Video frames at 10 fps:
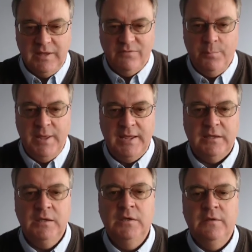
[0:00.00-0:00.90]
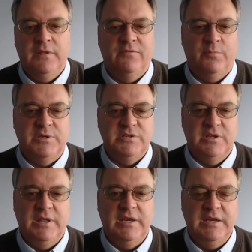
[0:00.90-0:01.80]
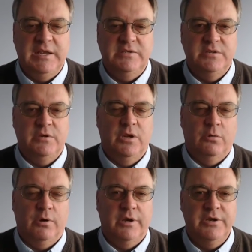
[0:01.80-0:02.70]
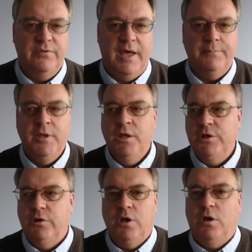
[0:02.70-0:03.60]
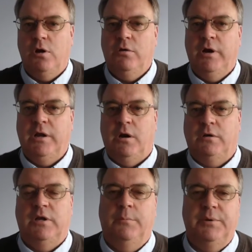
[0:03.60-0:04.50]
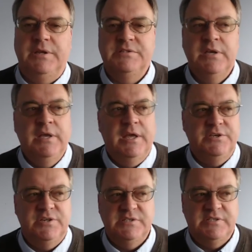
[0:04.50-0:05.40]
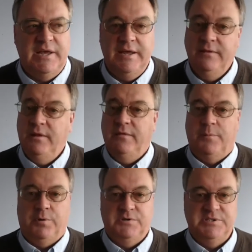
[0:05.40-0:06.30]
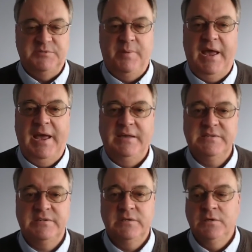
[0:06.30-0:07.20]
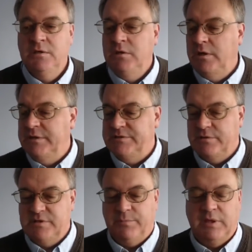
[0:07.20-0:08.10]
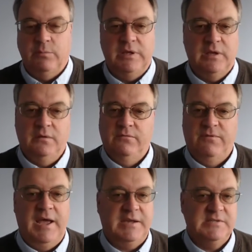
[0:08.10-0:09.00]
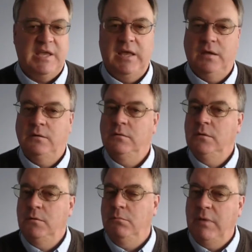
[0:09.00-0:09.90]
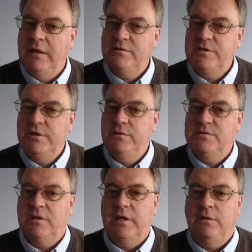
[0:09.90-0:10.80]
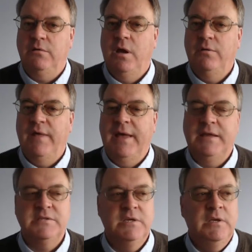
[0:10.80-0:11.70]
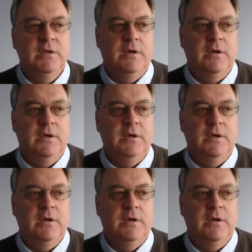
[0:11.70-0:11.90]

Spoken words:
Give the bank the information they need in order to do that. You can call credit card companies and just say, the person's passed. Is there something we can fax, scan, mail to you to let you know that?